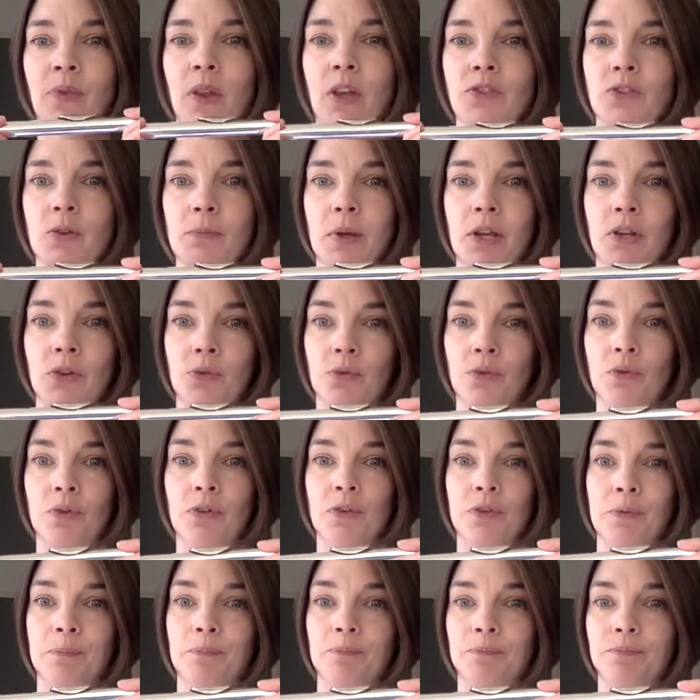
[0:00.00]
to make your
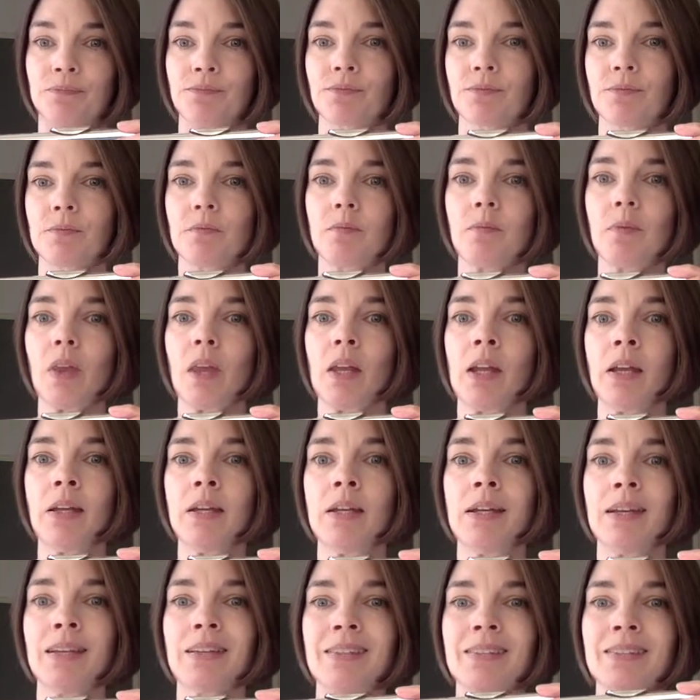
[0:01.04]
noise. Now
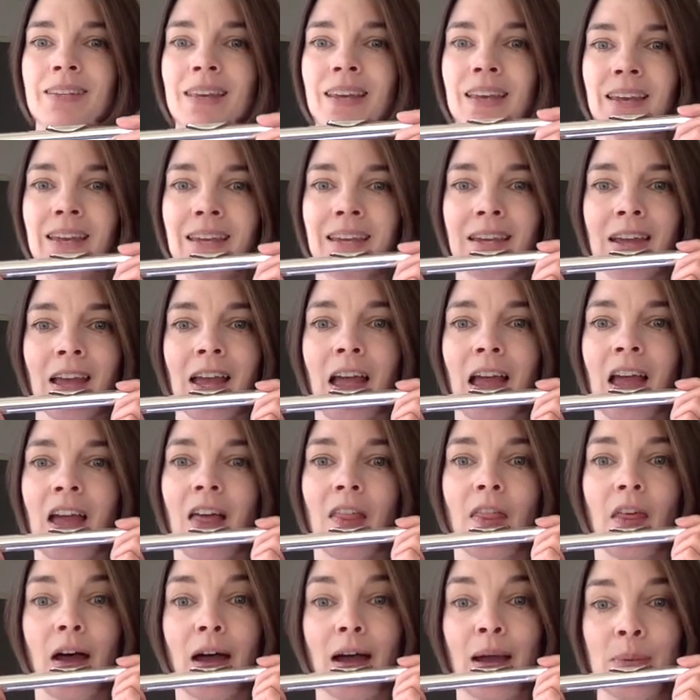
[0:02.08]
you can see
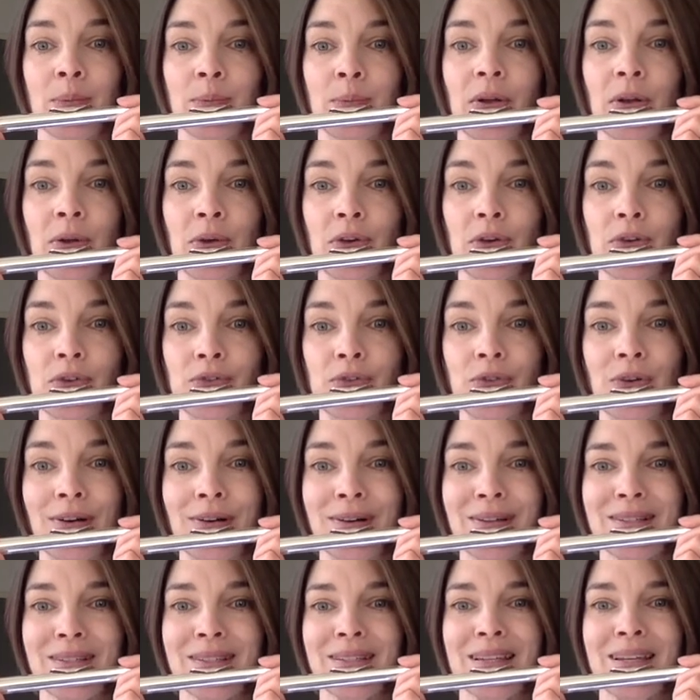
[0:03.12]
that I'm blowing
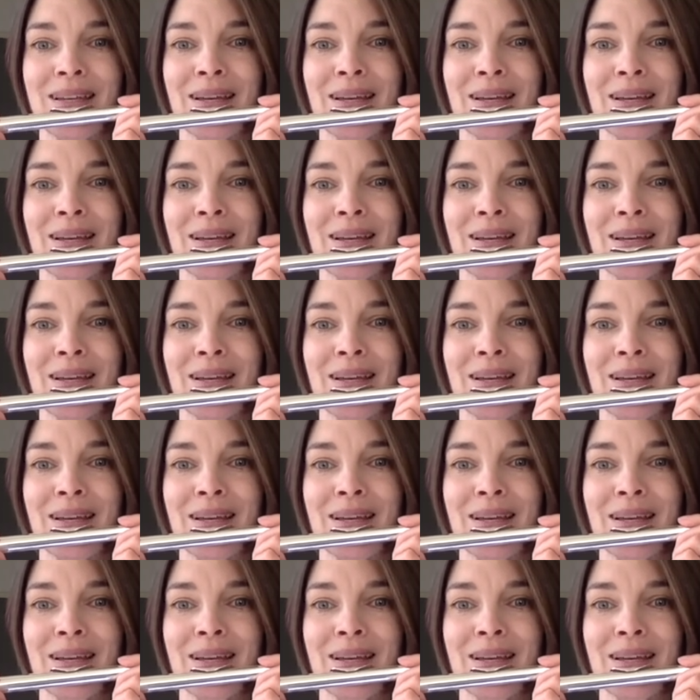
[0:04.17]
across,